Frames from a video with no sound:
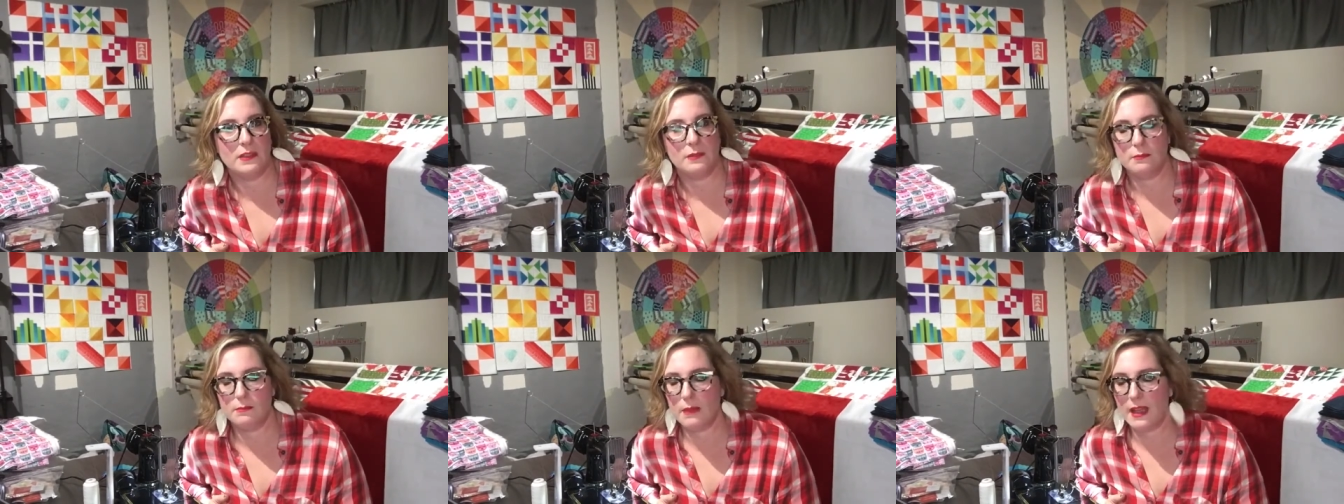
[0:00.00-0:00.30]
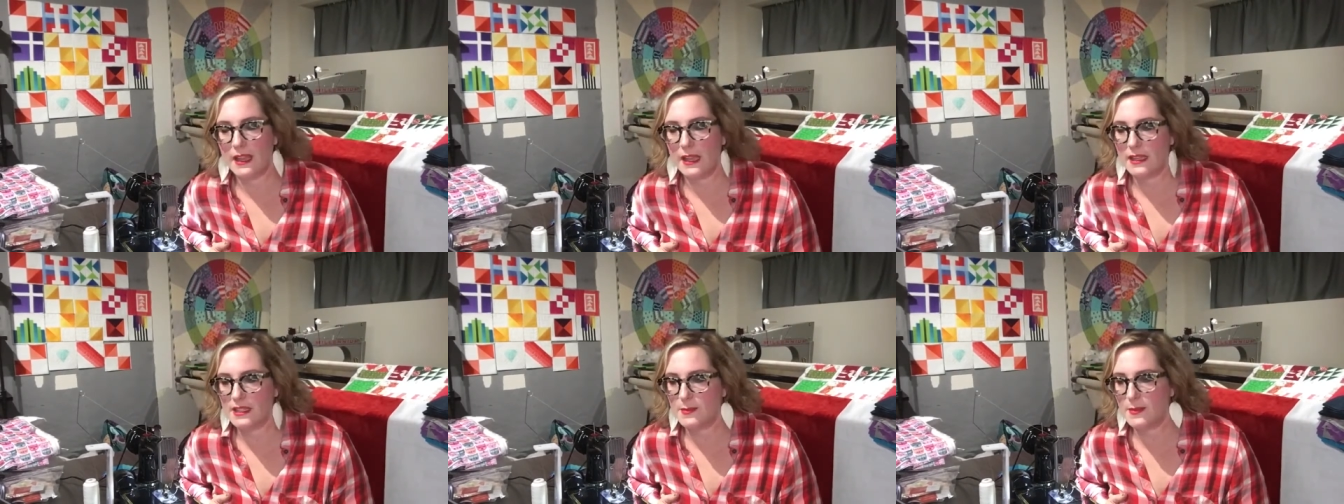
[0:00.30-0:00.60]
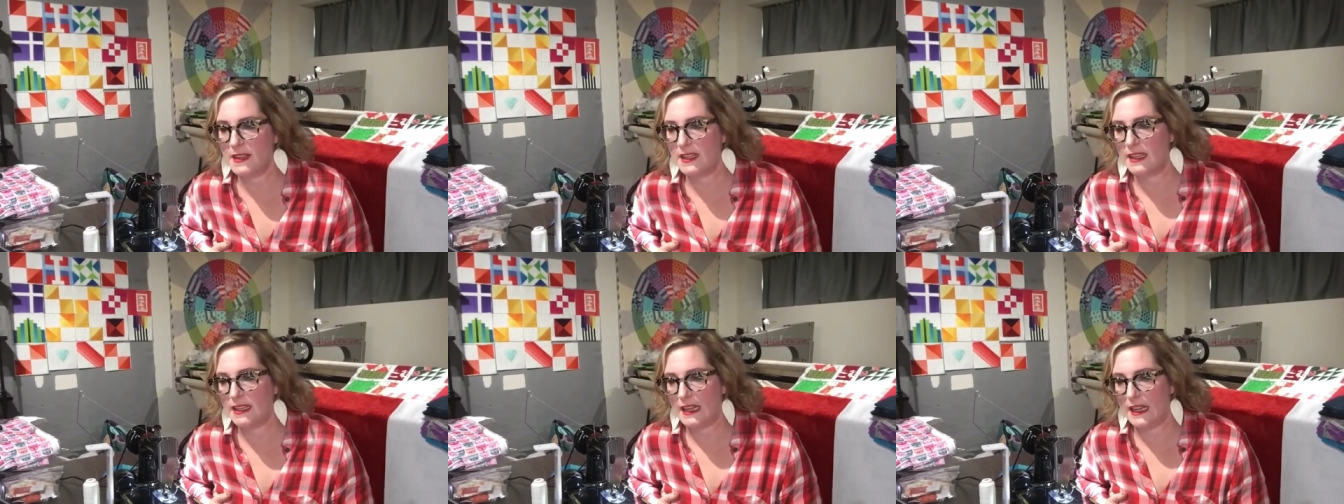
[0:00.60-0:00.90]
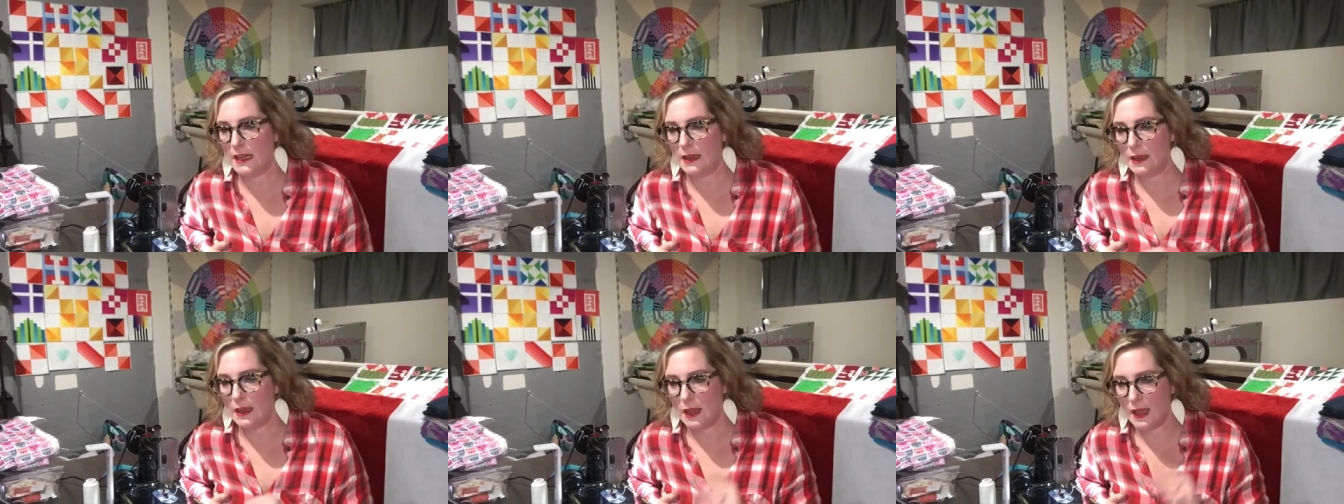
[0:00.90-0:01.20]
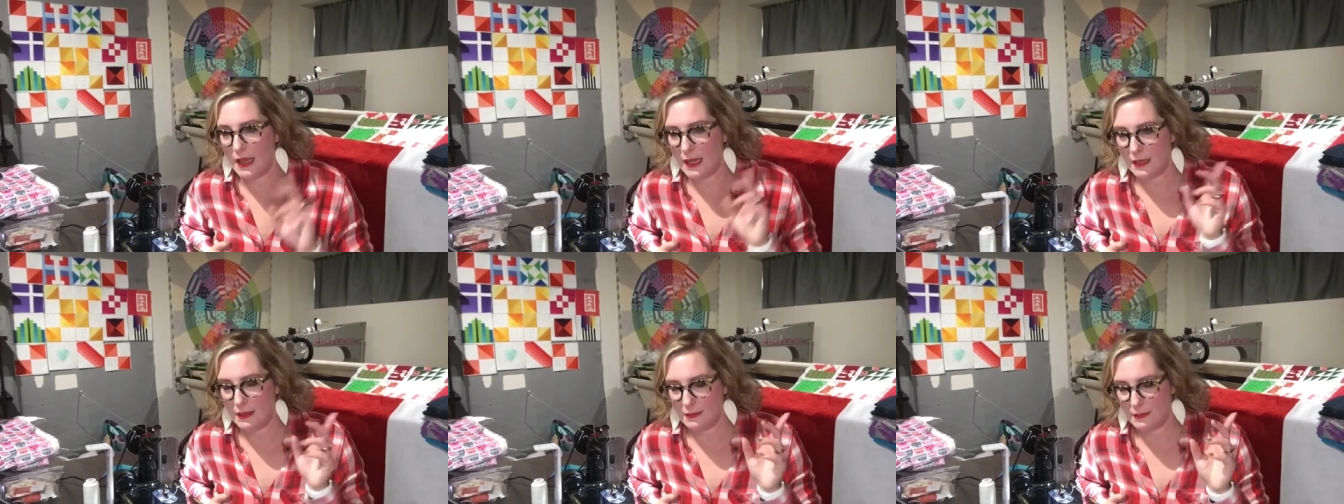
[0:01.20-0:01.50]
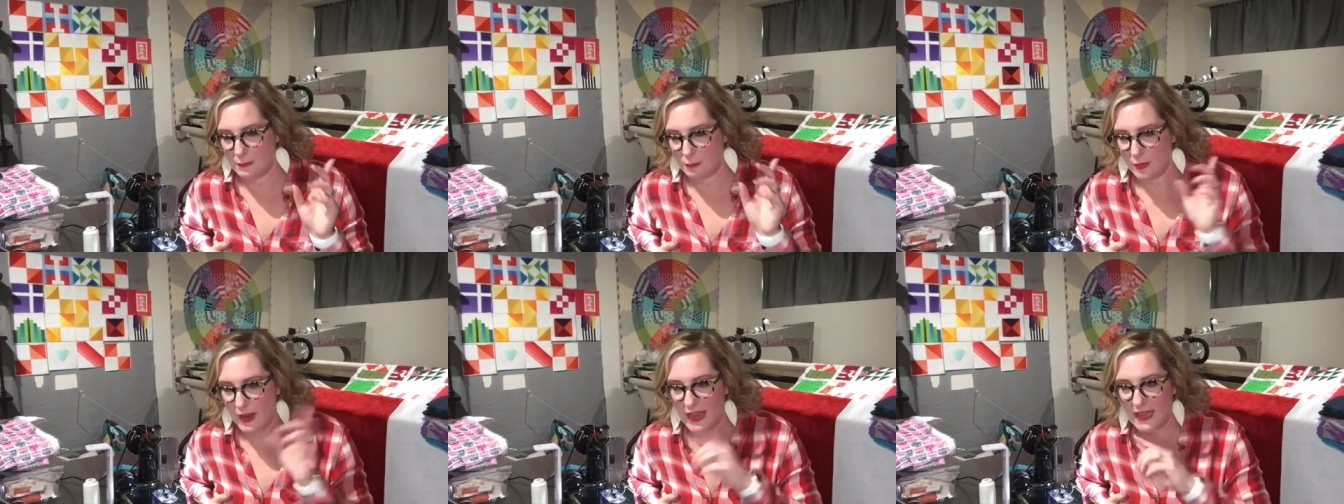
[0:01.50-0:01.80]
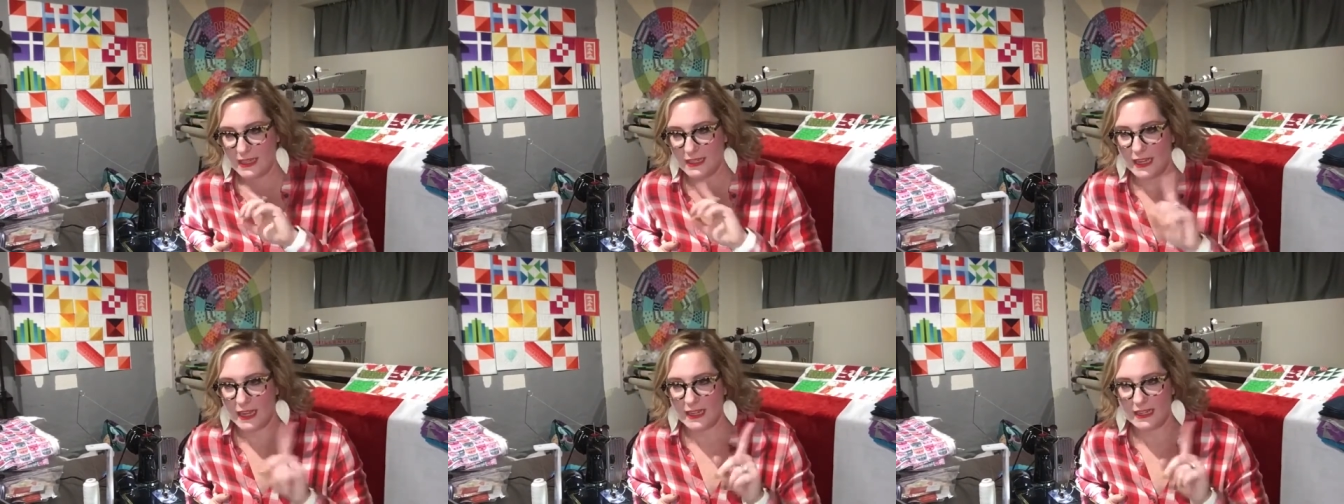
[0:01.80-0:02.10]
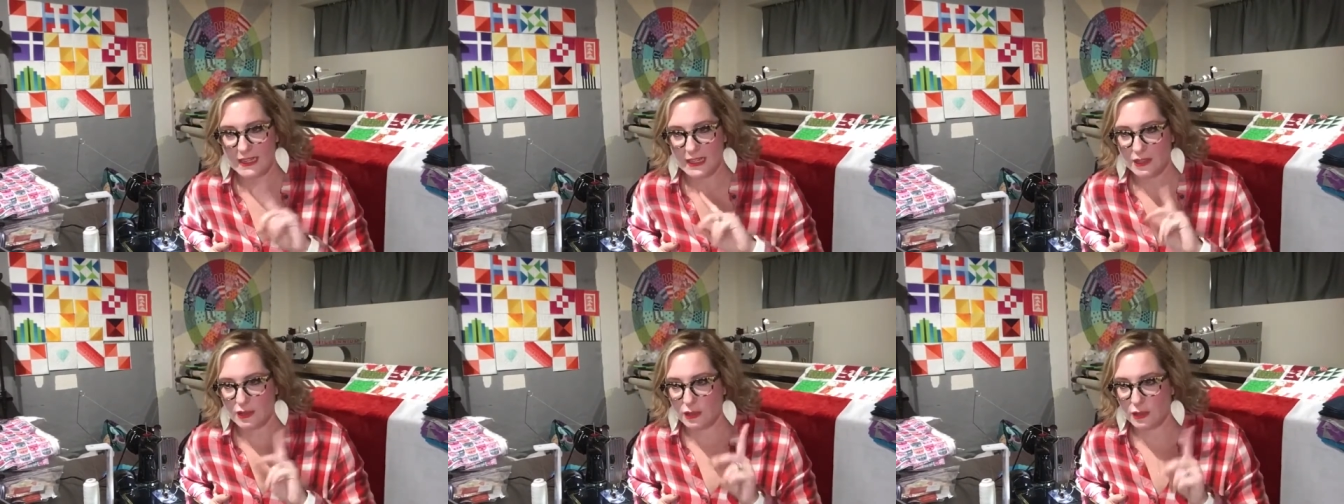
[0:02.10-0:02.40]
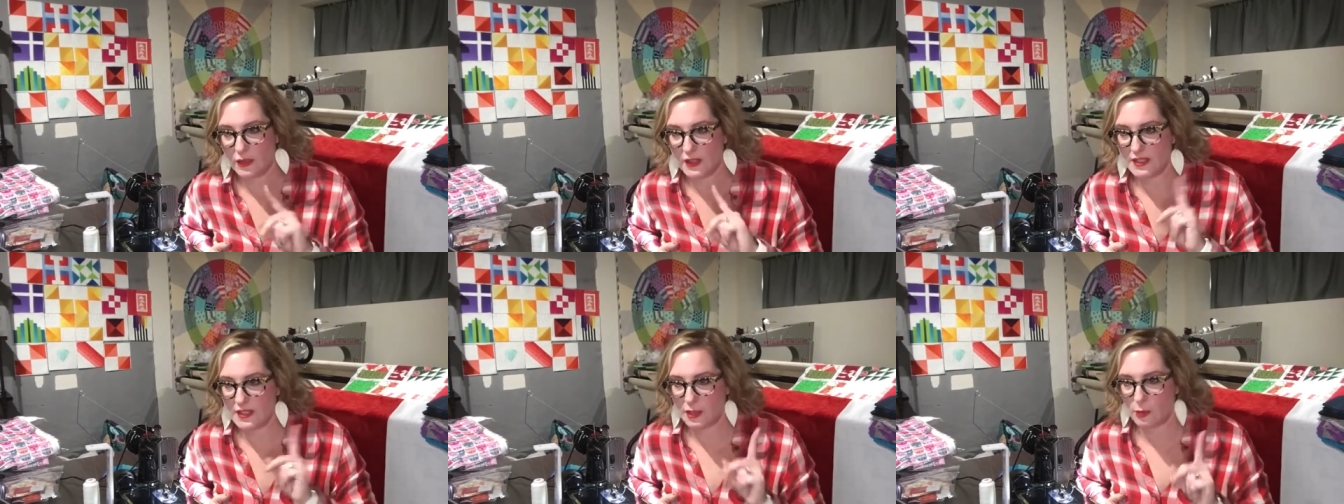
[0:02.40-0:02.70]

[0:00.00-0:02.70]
My husband and Ray and I kicked this